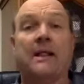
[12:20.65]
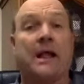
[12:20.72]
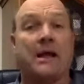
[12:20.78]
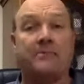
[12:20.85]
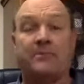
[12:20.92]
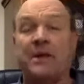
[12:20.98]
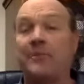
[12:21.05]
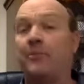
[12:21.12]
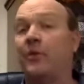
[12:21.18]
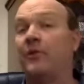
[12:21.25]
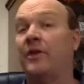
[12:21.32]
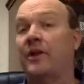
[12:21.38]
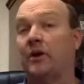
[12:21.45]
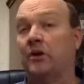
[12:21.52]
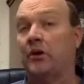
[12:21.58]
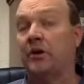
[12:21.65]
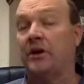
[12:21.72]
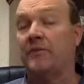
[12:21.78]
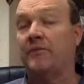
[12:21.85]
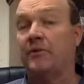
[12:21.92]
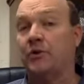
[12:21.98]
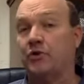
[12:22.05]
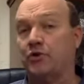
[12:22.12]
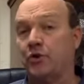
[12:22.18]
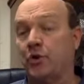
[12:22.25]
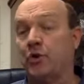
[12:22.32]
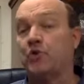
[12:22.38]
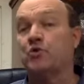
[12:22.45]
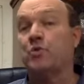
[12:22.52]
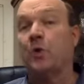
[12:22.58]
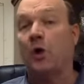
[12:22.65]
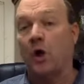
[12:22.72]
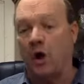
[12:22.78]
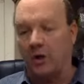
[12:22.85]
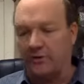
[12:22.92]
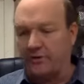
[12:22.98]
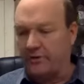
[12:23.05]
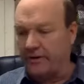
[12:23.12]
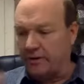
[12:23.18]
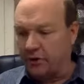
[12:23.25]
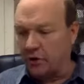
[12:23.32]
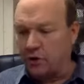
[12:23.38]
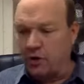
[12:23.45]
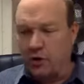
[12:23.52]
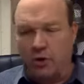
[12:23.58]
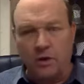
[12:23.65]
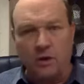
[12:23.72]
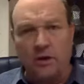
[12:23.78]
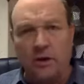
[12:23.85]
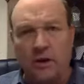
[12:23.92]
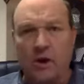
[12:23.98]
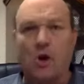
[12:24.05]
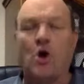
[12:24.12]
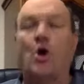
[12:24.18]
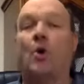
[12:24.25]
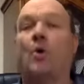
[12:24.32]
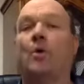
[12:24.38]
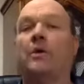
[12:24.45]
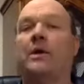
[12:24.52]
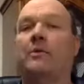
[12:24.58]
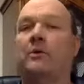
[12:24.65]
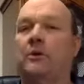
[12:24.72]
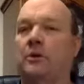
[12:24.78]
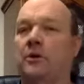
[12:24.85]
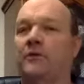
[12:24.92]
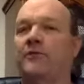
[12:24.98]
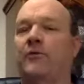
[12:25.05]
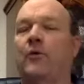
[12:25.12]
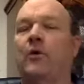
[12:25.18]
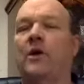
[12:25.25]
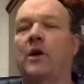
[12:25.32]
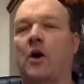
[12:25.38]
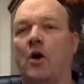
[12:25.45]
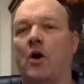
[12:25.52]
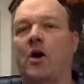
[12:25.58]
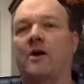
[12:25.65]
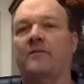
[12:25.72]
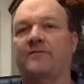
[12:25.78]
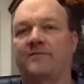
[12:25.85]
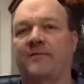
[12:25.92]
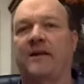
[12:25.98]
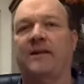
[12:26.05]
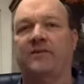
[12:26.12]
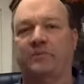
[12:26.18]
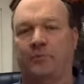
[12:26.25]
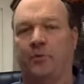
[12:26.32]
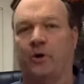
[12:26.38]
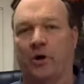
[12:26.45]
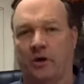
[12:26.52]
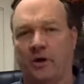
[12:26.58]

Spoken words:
And people that are looking for your church will also either Google it or they will look for it on Facebook,